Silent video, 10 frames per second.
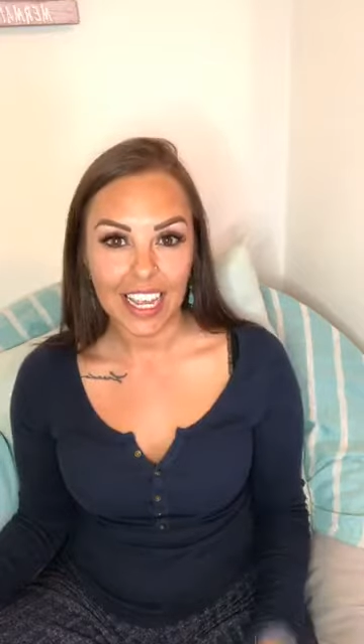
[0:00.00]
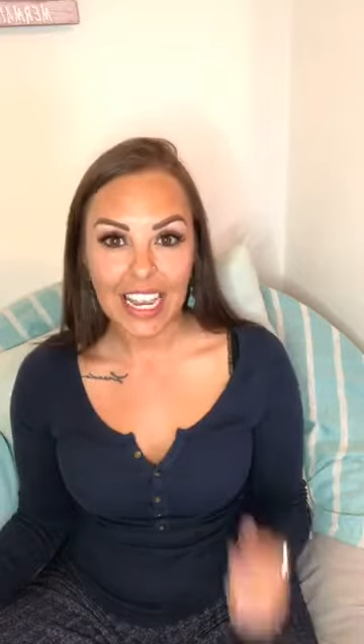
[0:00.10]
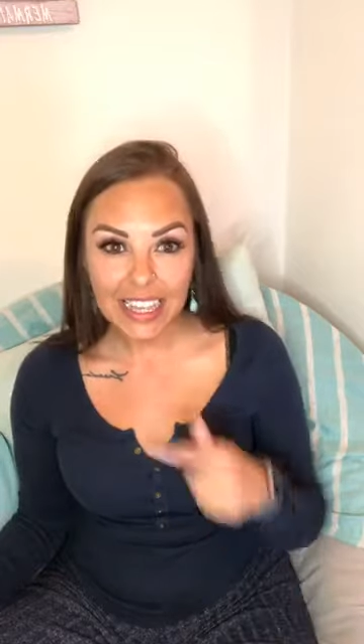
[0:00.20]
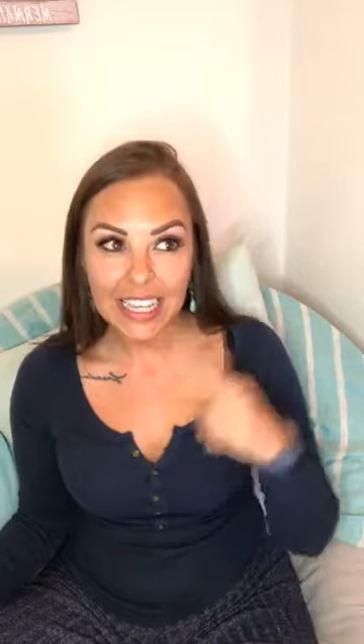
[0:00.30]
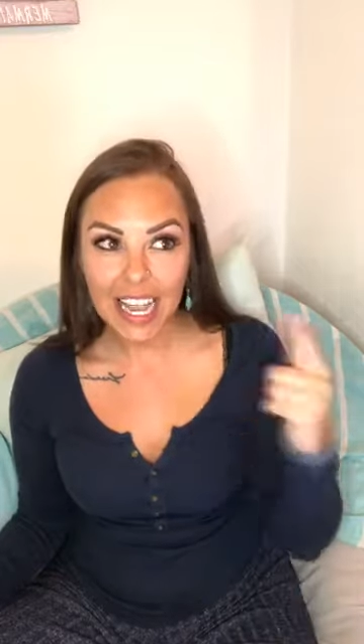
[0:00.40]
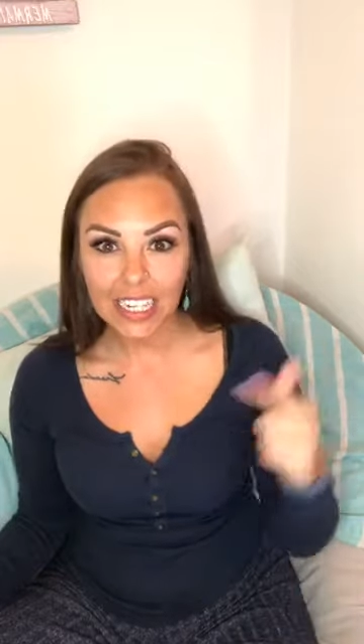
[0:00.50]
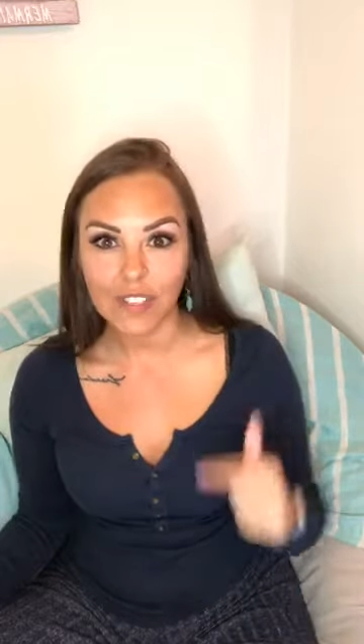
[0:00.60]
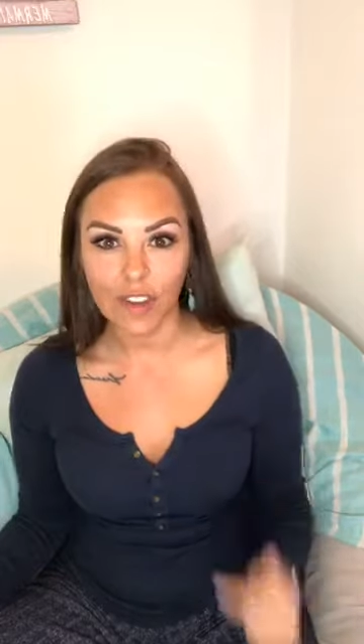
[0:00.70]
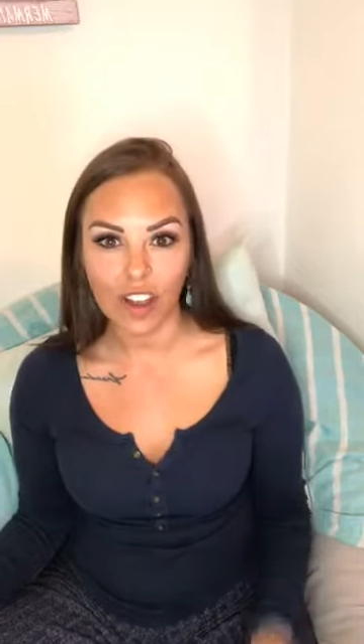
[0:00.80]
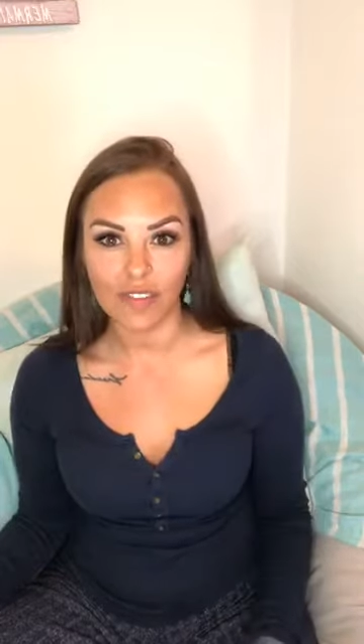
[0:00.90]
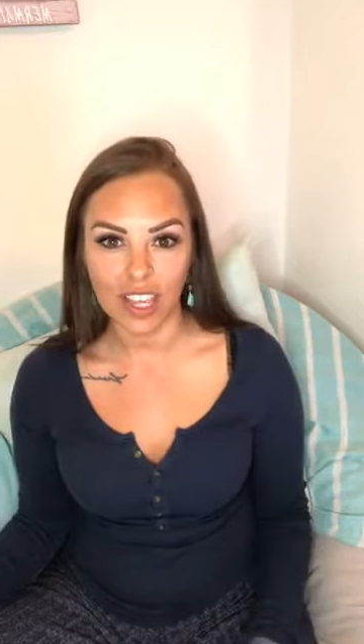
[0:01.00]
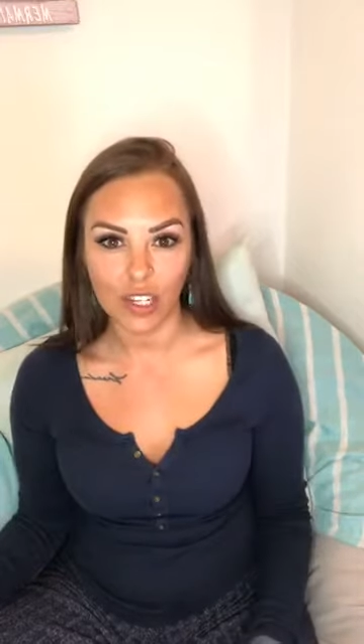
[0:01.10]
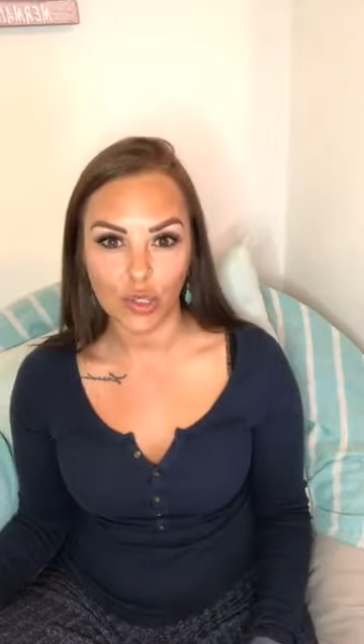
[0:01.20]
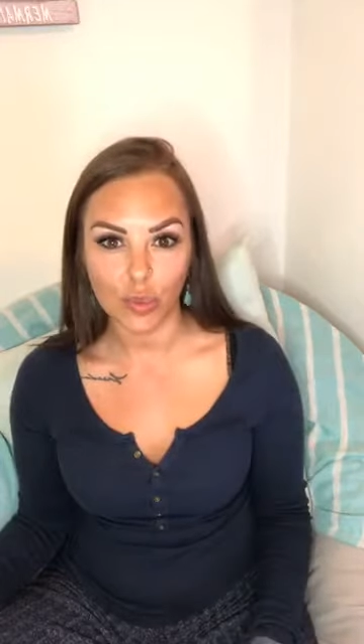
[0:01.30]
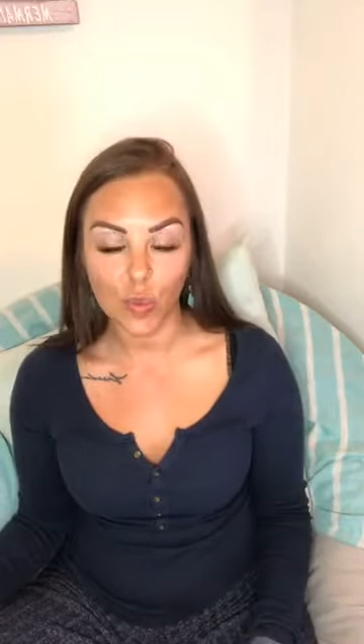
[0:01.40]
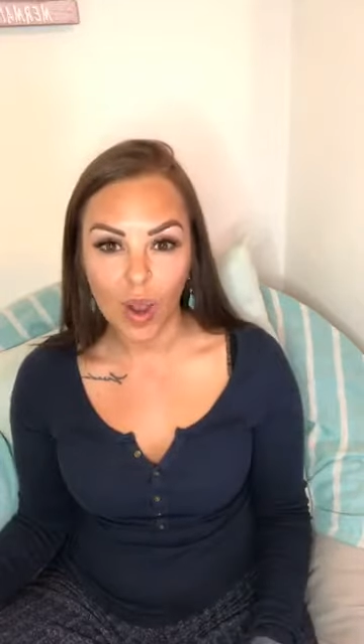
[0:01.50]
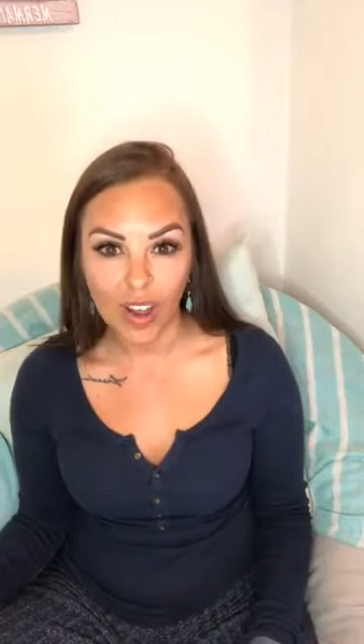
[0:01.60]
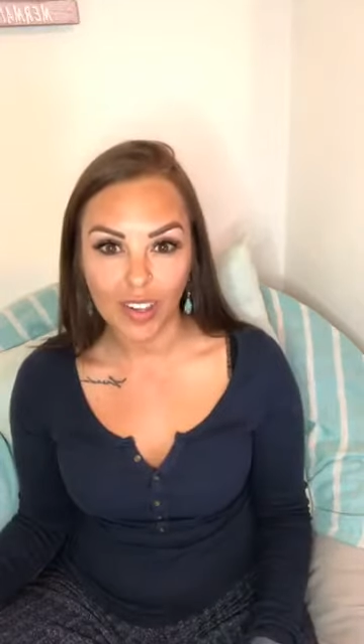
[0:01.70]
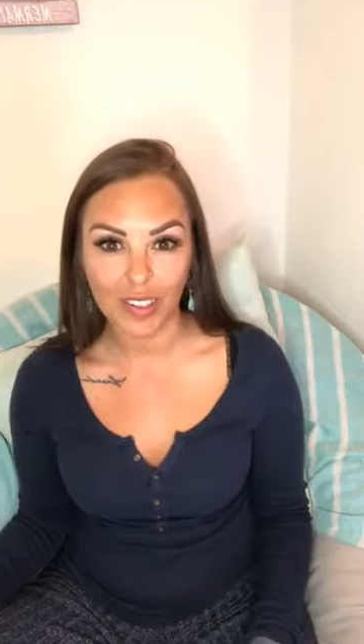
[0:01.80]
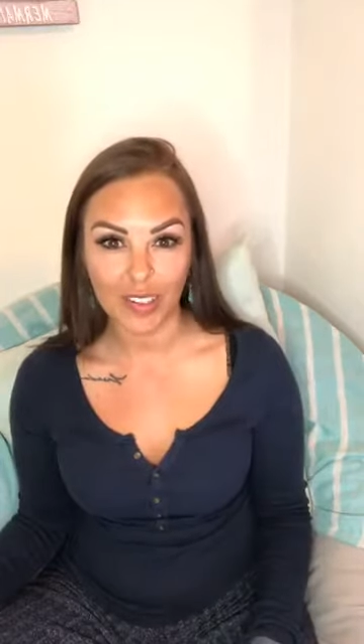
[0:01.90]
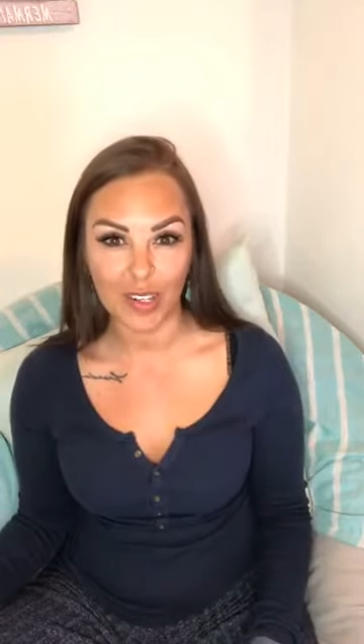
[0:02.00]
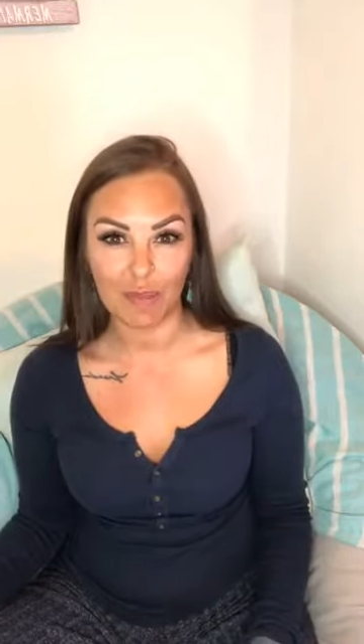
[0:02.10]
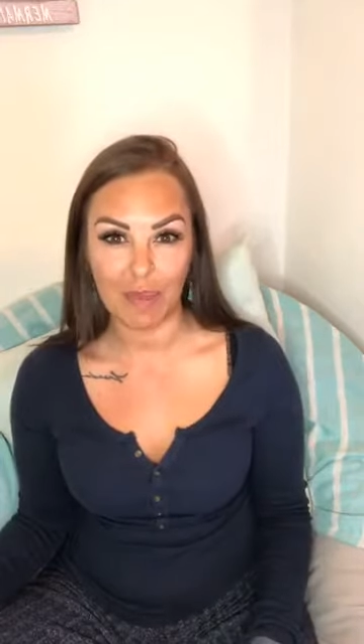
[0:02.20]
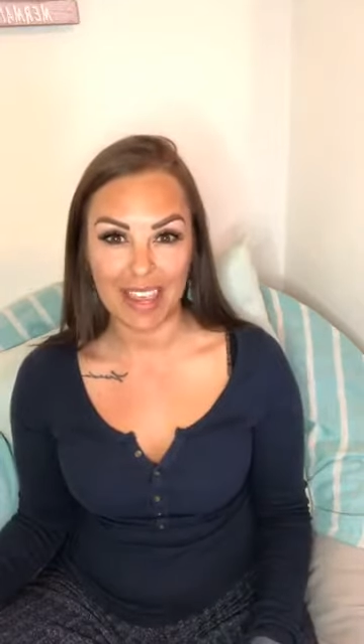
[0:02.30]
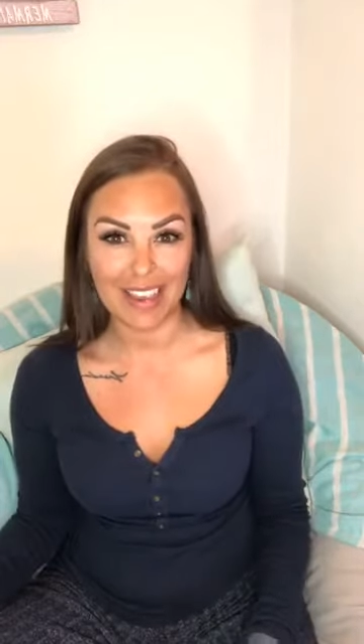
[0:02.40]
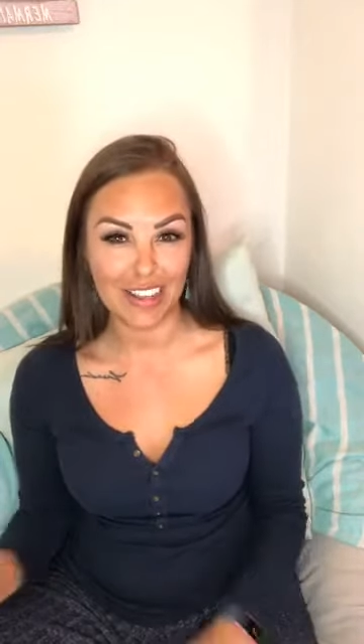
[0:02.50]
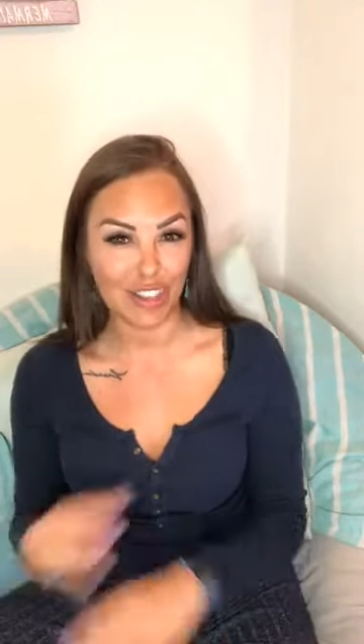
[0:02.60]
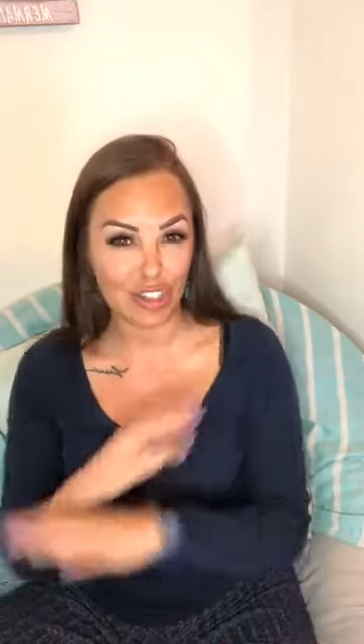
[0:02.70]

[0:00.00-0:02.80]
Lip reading: In the next 5 years, your world could be